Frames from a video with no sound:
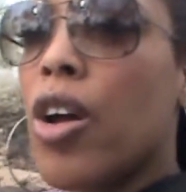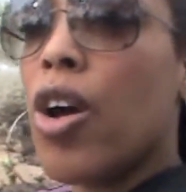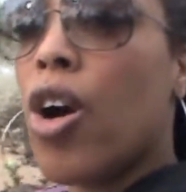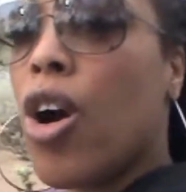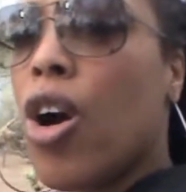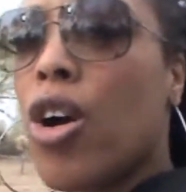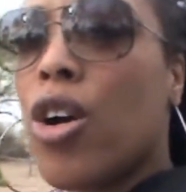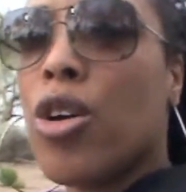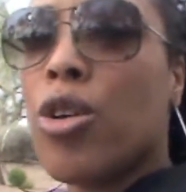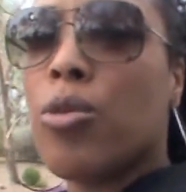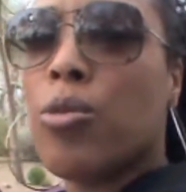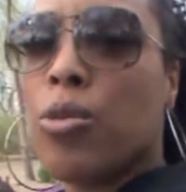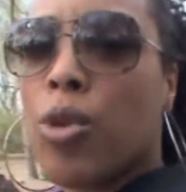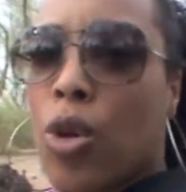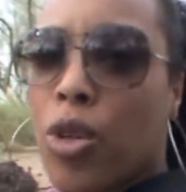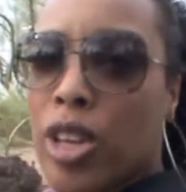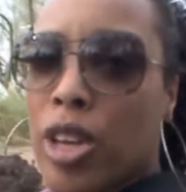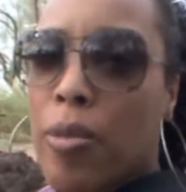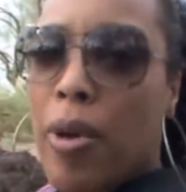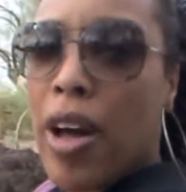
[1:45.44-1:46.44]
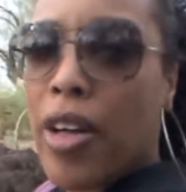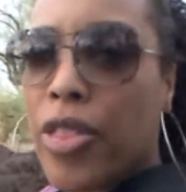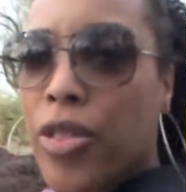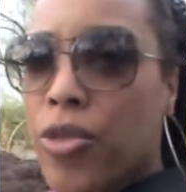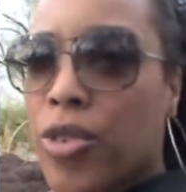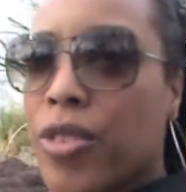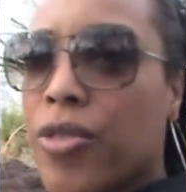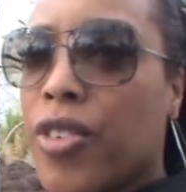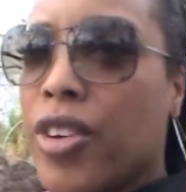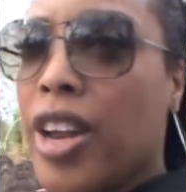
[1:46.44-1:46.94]
are only about
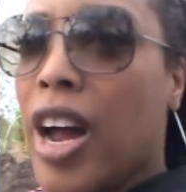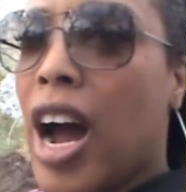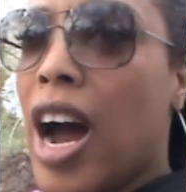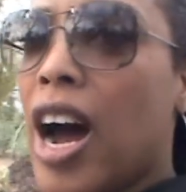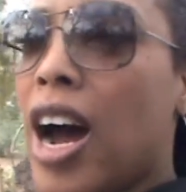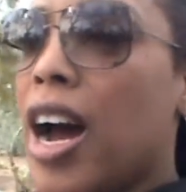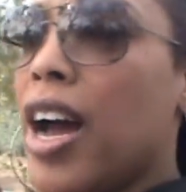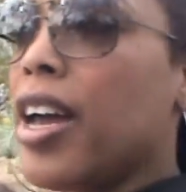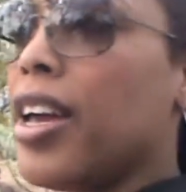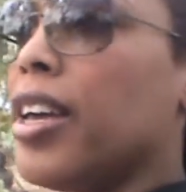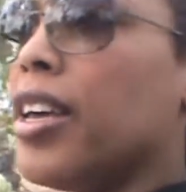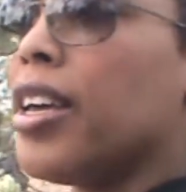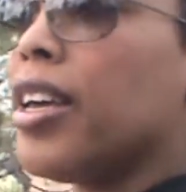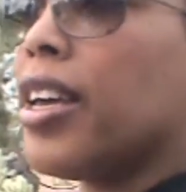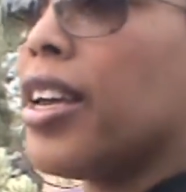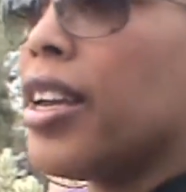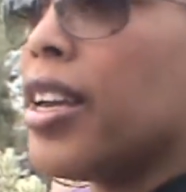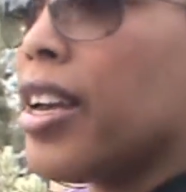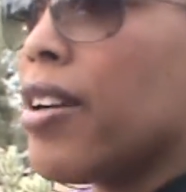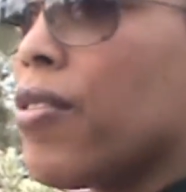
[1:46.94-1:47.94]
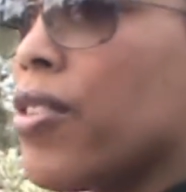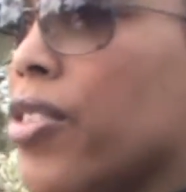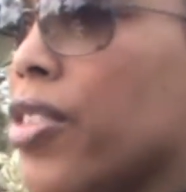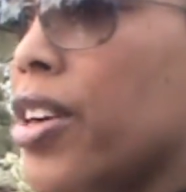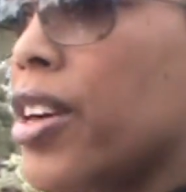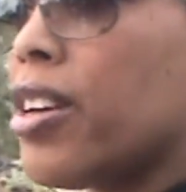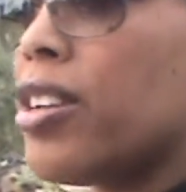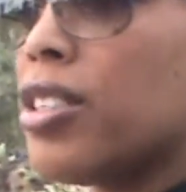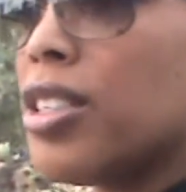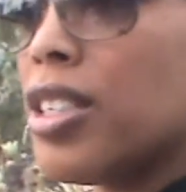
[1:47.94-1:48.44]
3 feet high, and
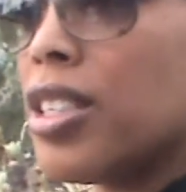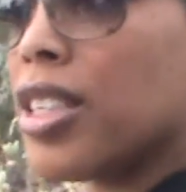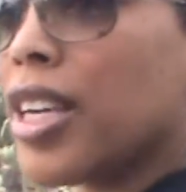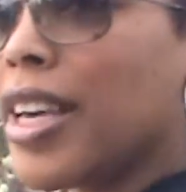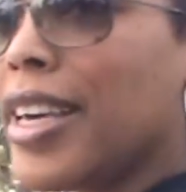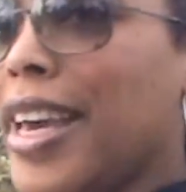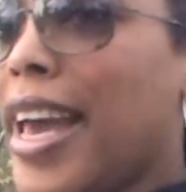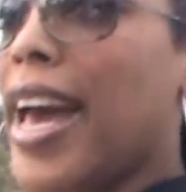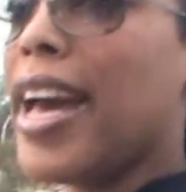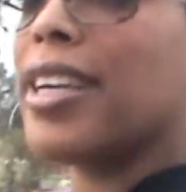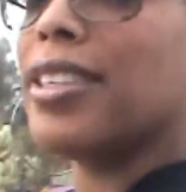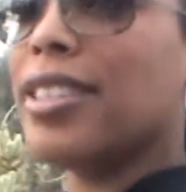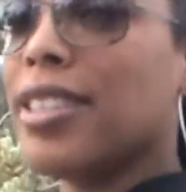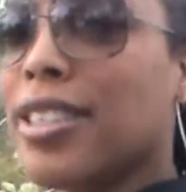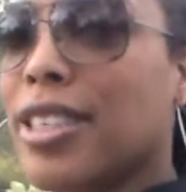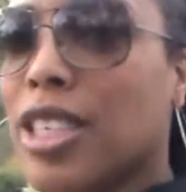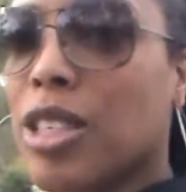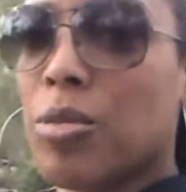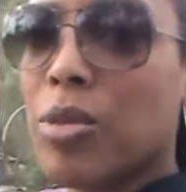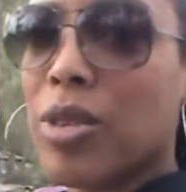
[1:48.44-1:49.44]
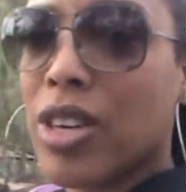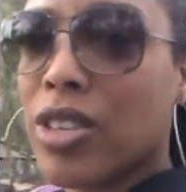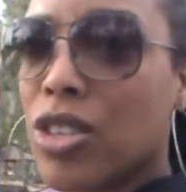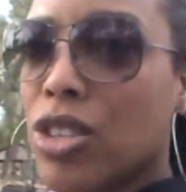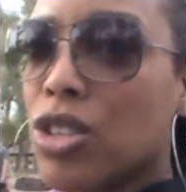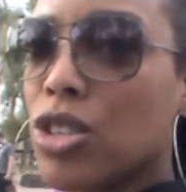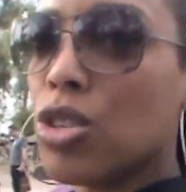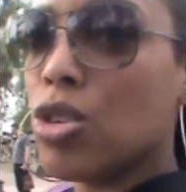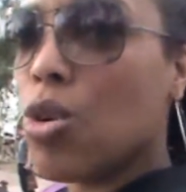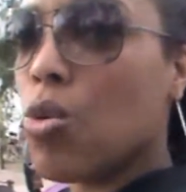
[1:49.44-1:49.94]
everything else is like cactuses because
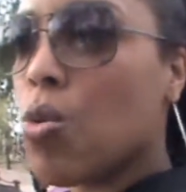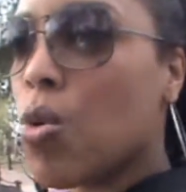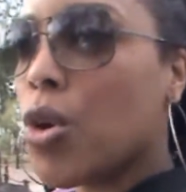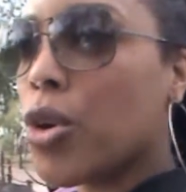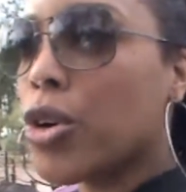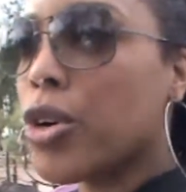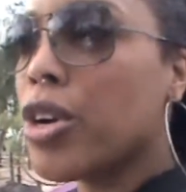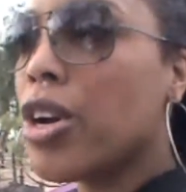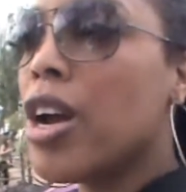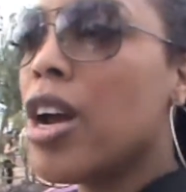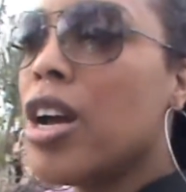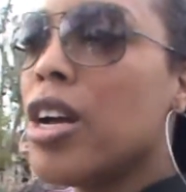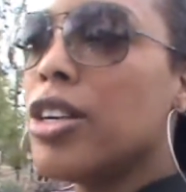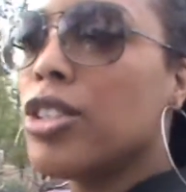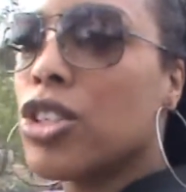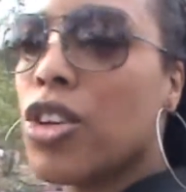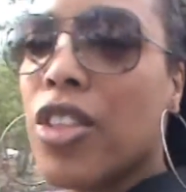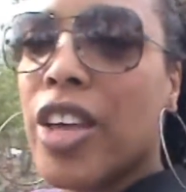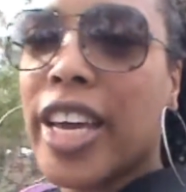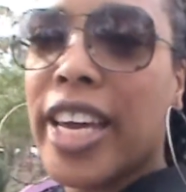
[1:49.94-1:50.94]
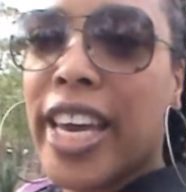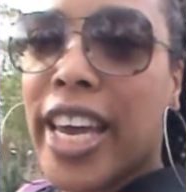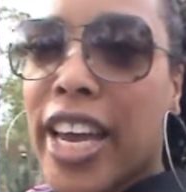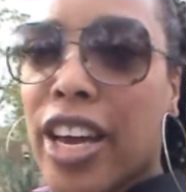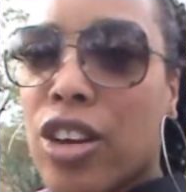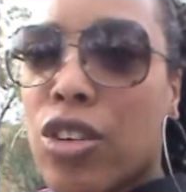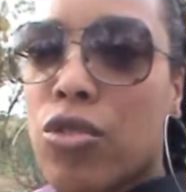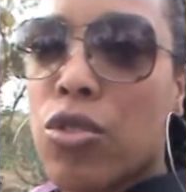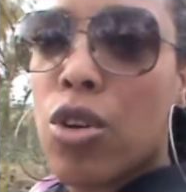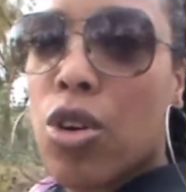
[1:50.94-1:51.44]
it's no water, so they
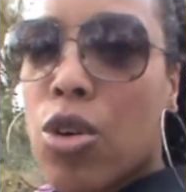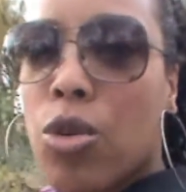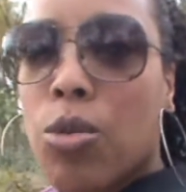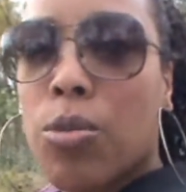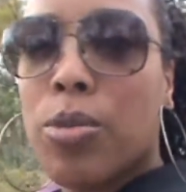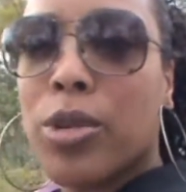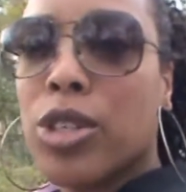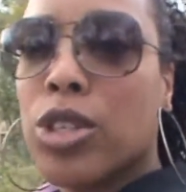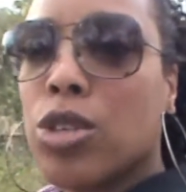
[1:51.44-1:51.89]
can't grow but